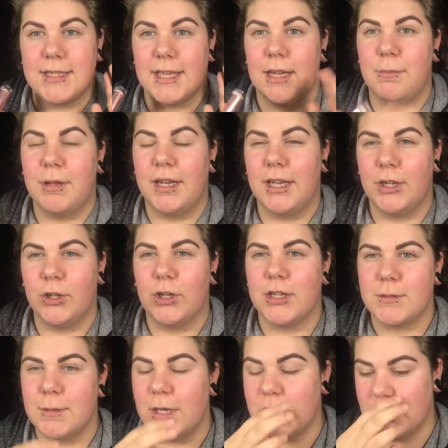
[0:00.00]
a beginner
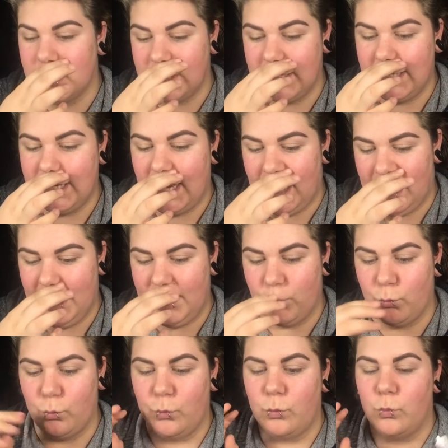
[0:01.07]
especially, I
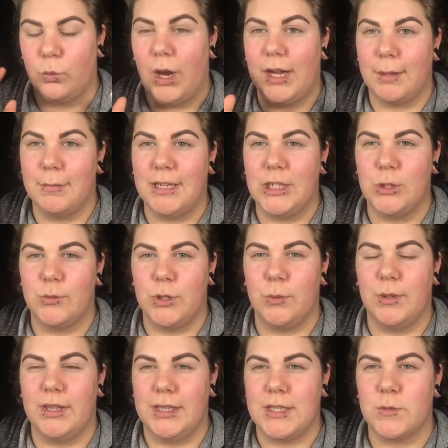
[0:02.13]
recommend you do
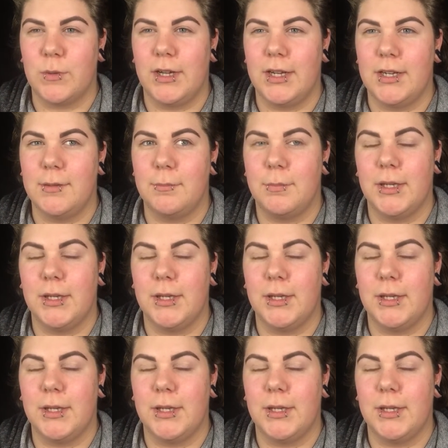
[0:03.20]
it this way,